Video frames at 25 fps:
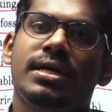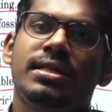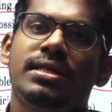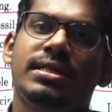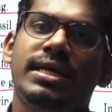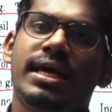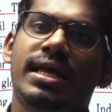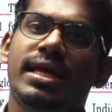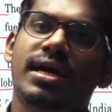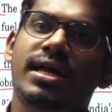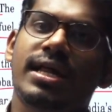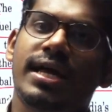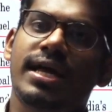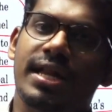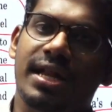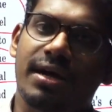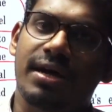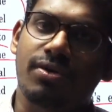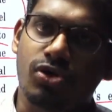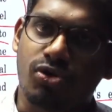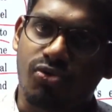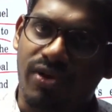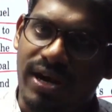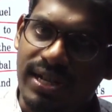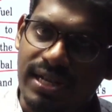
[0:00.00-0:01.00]
There are
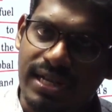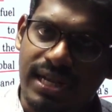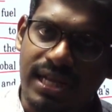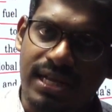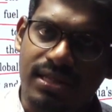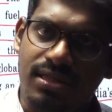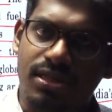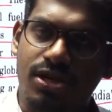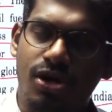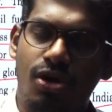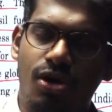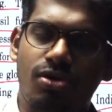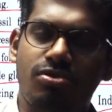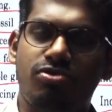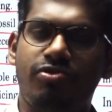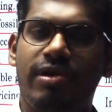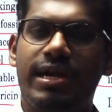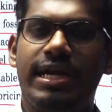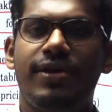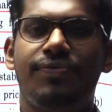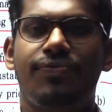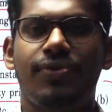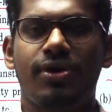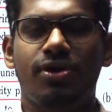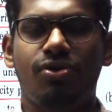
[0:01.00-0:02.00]
around 23 or
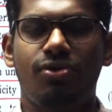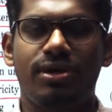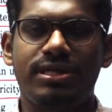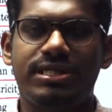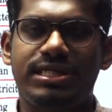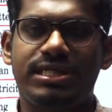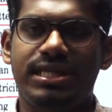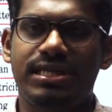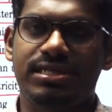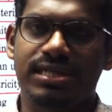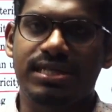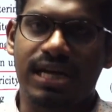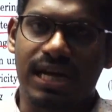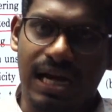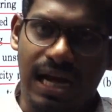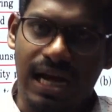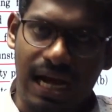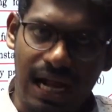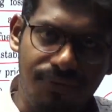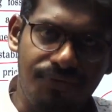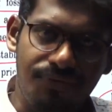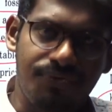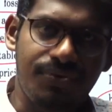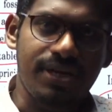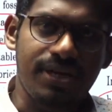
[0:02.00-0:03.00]
24 questions are
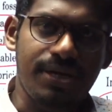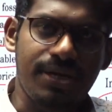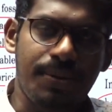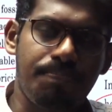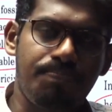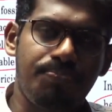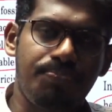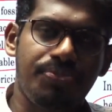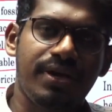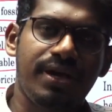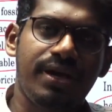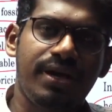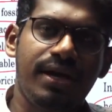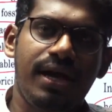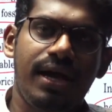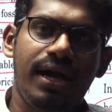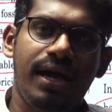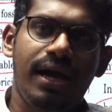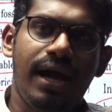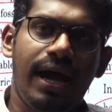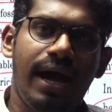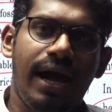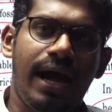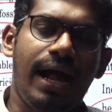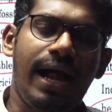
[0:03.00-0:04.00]
left,
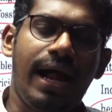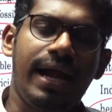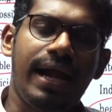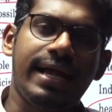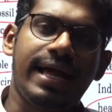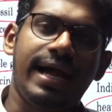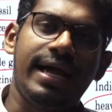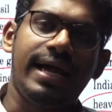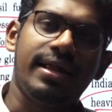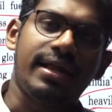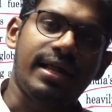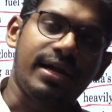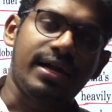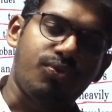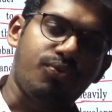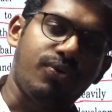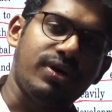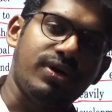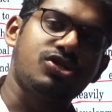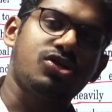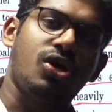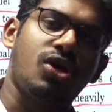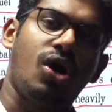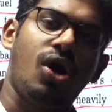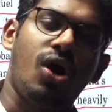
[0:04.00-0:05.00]
and I
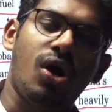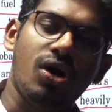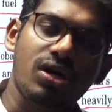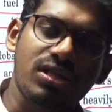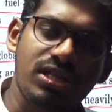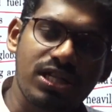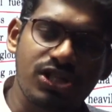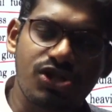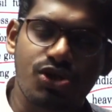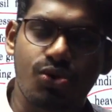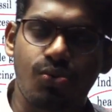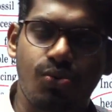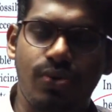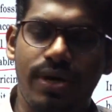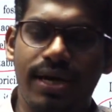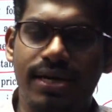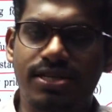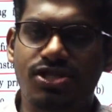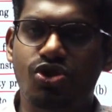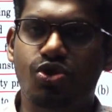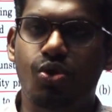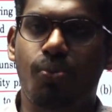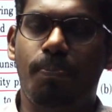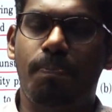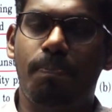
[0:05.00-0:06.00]
request all the
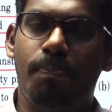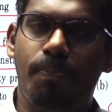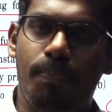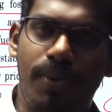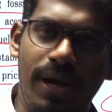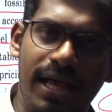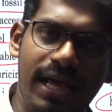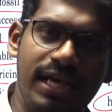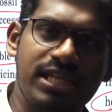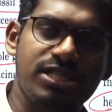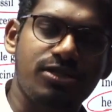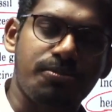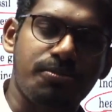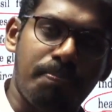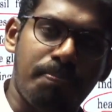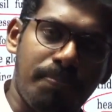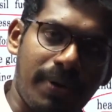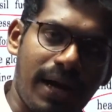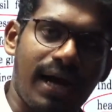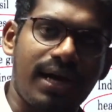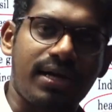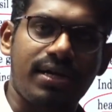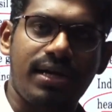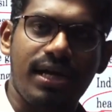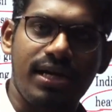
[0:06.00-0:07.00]
students to please
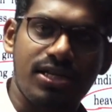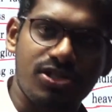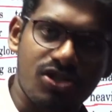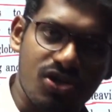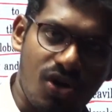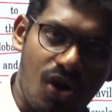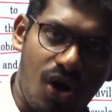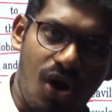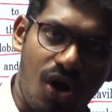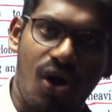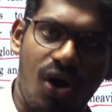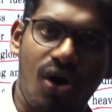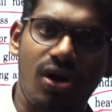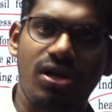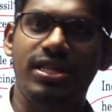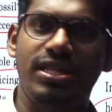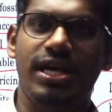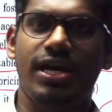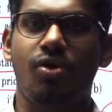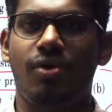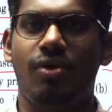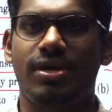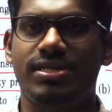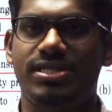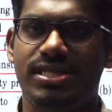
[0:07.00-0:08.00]
practice all
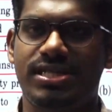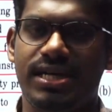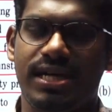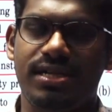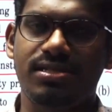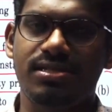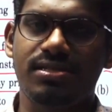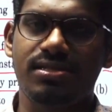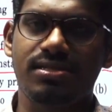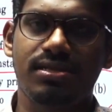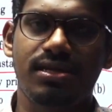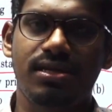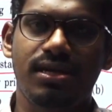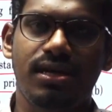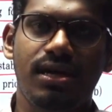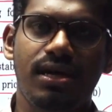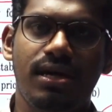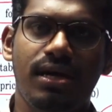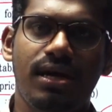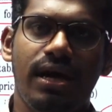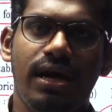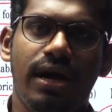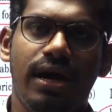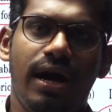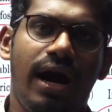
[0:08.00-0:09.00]
the questions
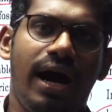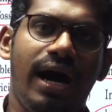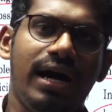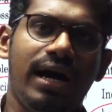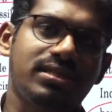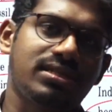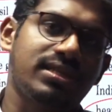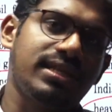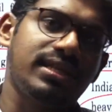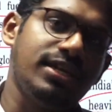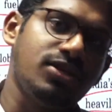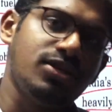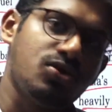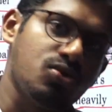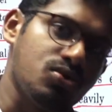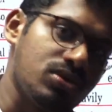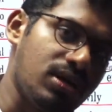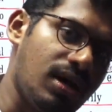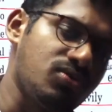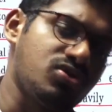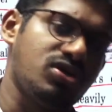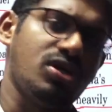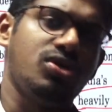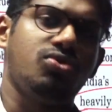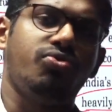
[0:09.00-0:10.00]
asked in
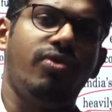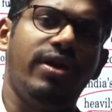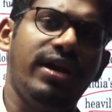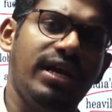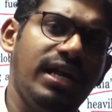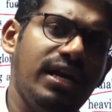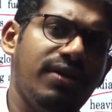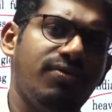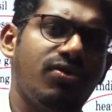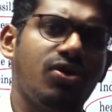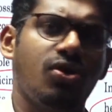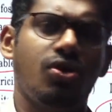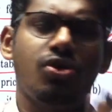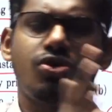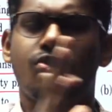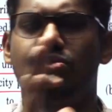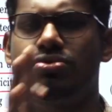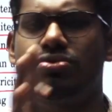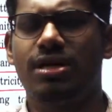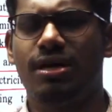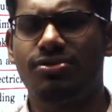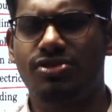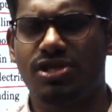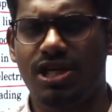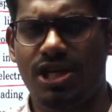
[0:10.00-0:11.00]
2021 or
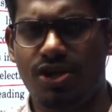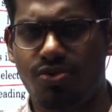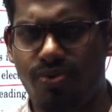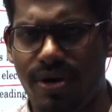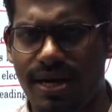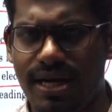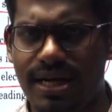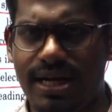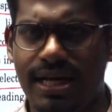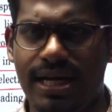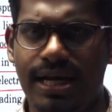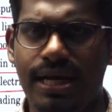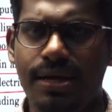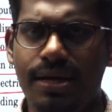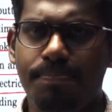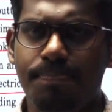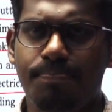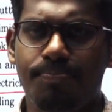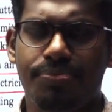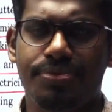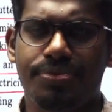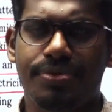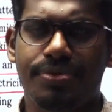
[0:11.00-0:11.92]
2020